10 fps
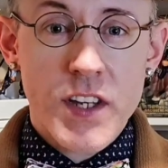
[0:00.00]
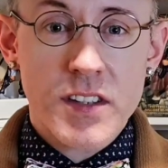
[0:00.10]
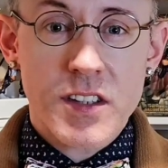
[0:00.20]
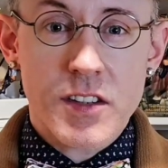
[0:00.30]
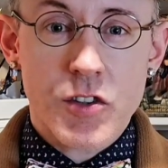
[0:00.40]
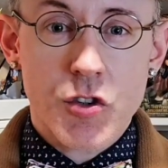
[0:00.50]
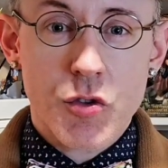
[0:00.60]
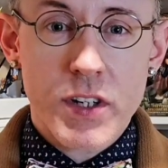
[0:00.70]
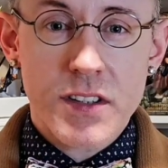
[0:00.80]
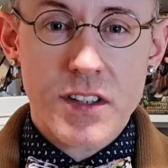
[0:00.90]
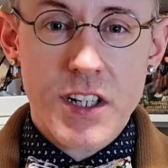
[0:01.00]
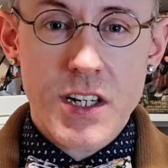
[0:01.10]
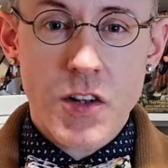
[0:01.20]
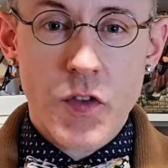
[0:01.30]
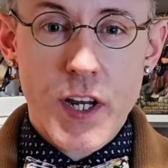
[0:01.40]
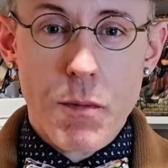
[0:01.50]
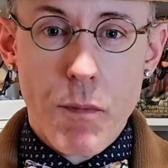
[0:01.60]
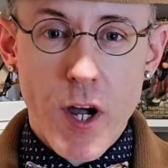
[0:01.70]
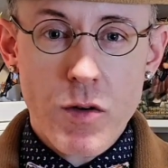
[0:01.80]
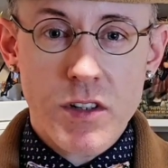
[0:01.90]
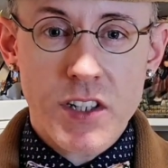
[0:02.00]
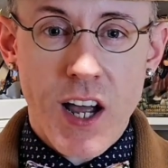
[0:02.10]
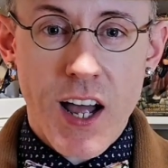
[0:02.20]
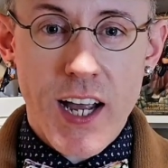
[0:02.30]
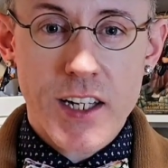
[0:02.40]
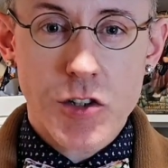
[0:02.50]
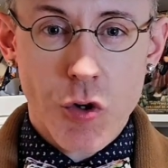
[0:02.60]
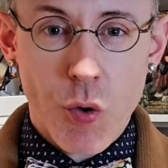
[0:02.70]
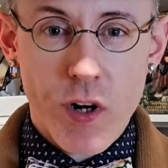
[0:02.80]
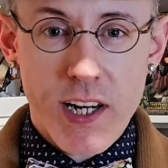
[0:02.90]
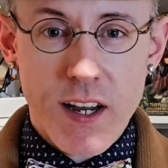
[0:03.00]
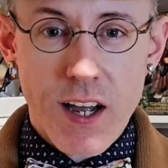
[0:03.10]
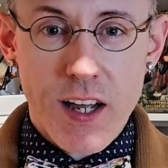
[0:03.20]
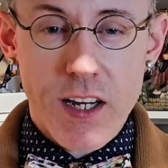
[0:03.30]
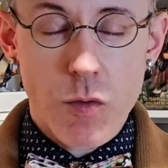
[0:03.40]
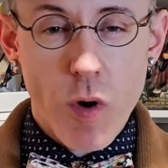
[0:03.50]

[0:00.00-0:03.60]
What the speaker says: This is Tristan, the bow tie toy guy.